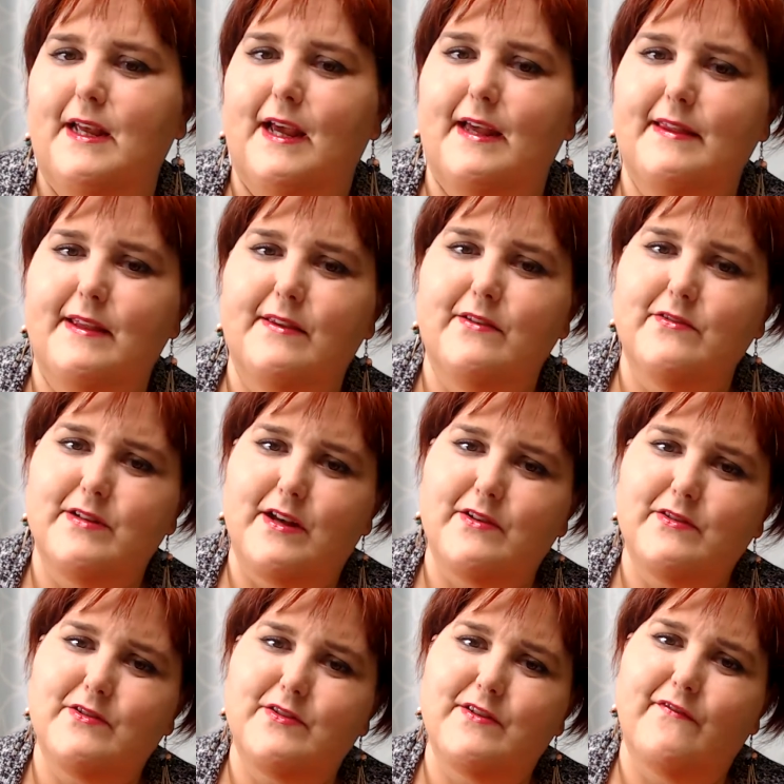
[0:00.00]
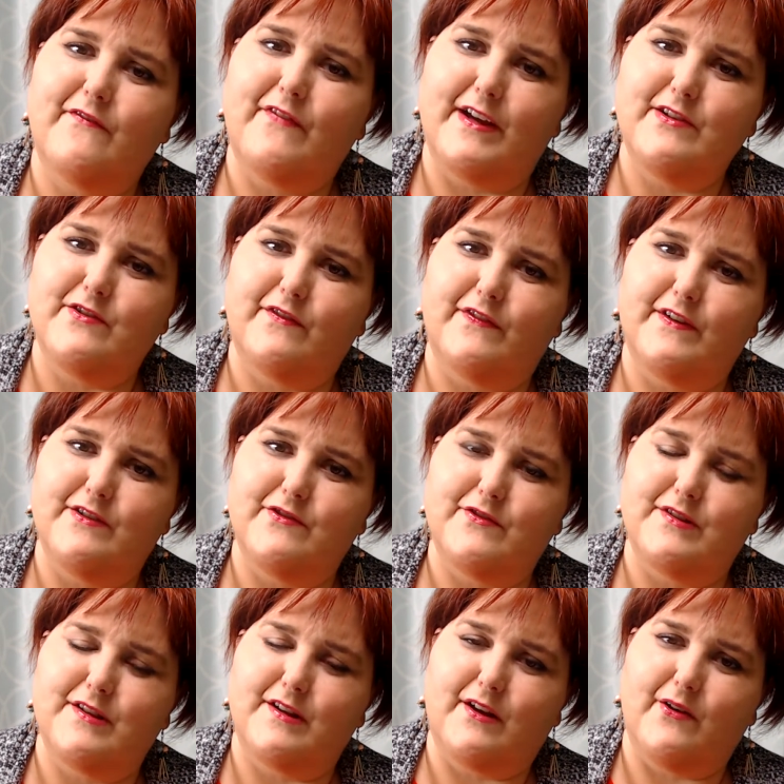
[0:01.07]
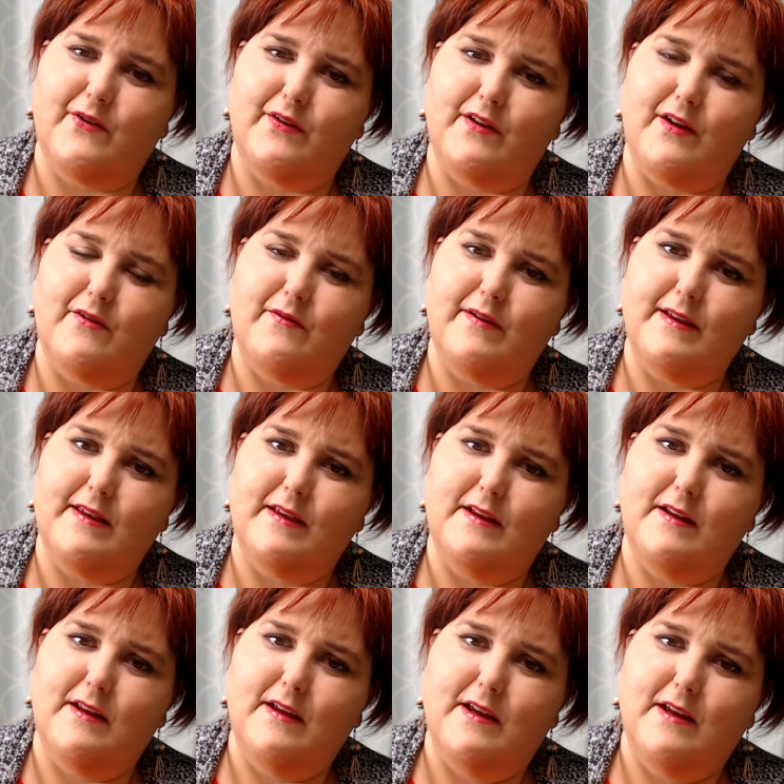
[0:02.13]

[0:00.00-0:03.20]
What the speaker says: And then there's also some facial features that go along with it.